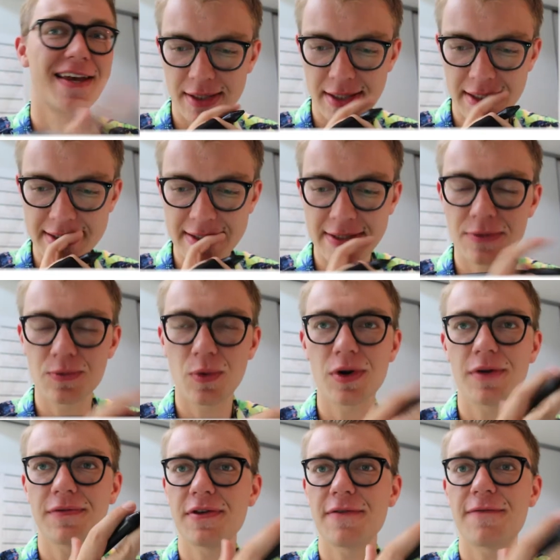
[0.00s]
This is
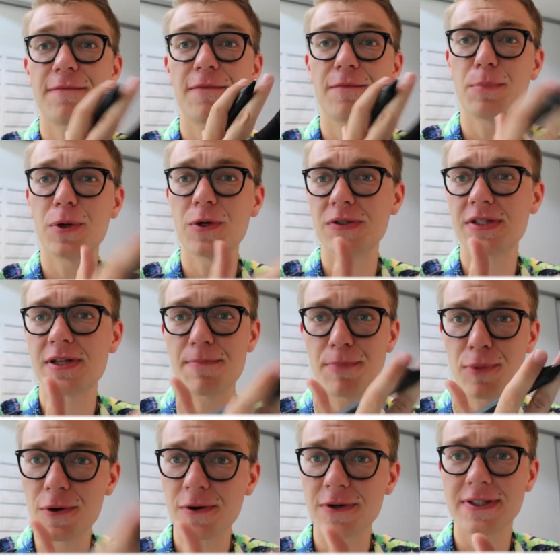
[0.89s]
one of the most
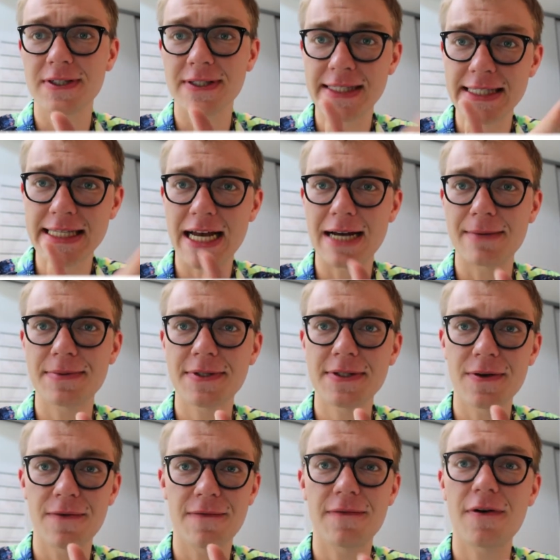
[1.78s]
important steps
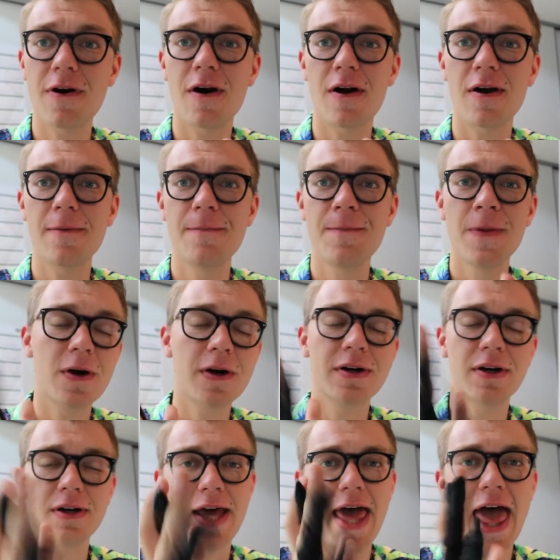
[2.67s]
so far. We're
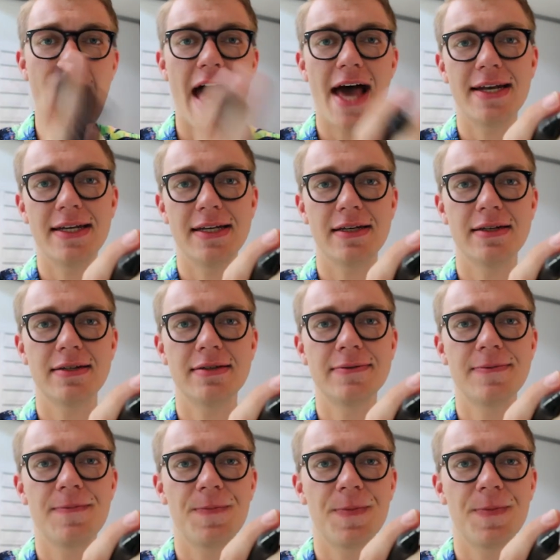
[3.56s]
gonna add in